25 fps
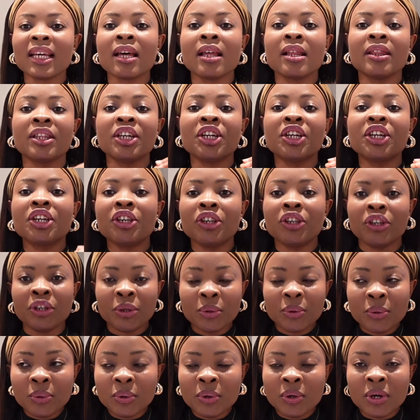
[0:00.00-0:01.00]
the
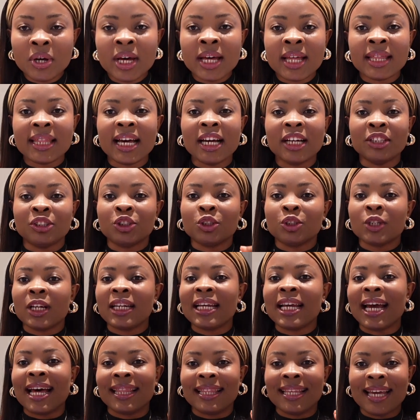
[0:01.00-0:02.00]
queue that is
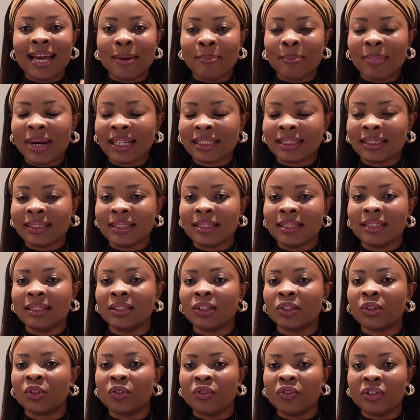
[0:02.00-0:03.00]
usually at the embassy
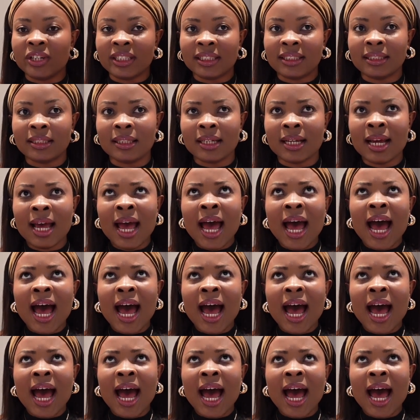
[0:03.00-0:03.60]
is crazy.